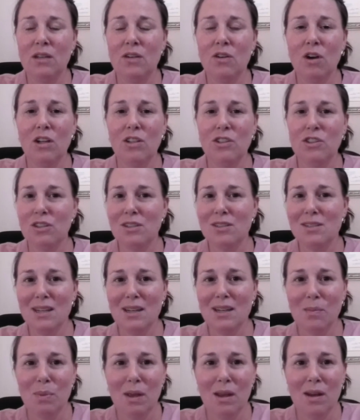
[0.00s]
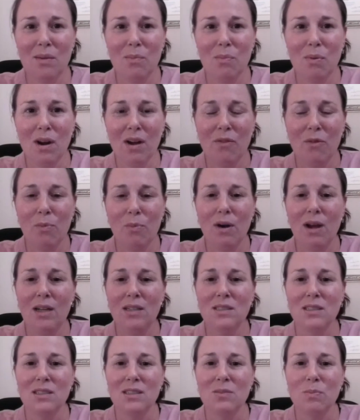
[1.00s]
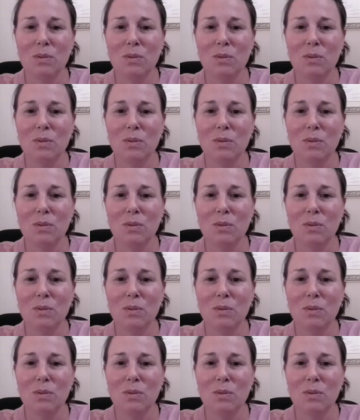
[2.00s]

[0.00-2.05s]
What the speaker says: not just independent private practice,